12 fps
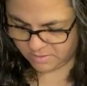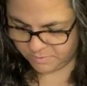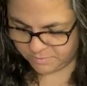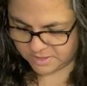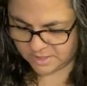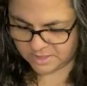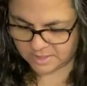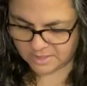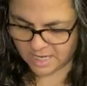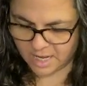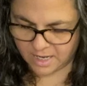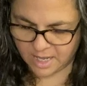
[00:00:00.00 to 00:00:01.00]
oops, this has
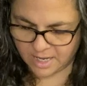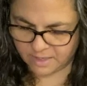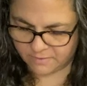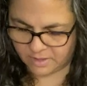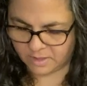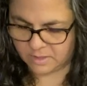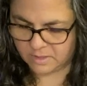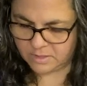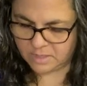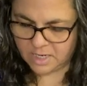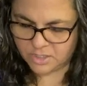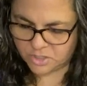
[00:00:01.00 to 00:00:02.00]
got kind of a
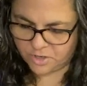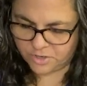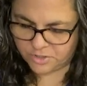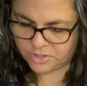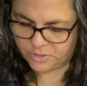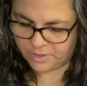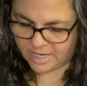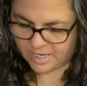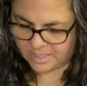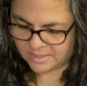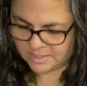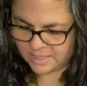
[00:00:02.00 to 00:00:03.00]
turn to it, I
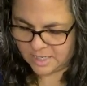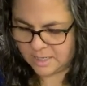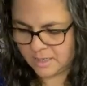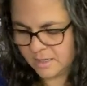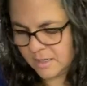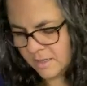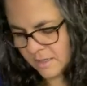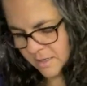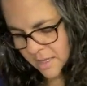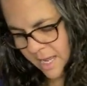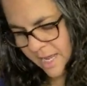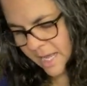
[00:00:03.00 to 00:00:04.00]
can see.
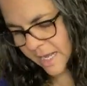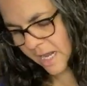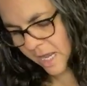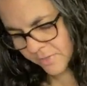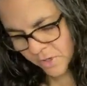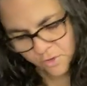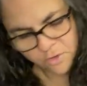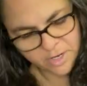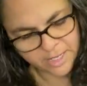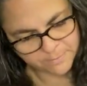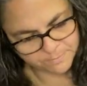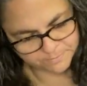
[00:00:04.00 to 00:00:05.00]
I got it on there
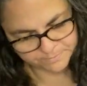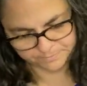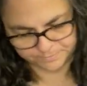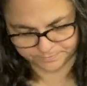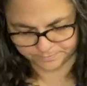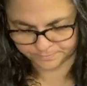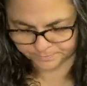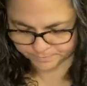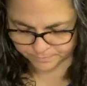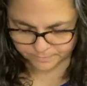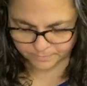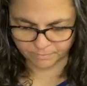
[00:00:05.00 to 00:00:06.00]
cooking.
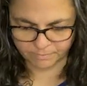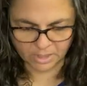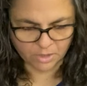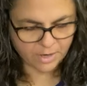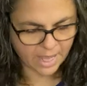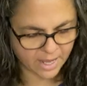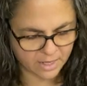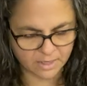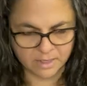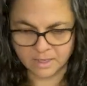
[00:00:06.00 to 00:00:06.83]
Okay,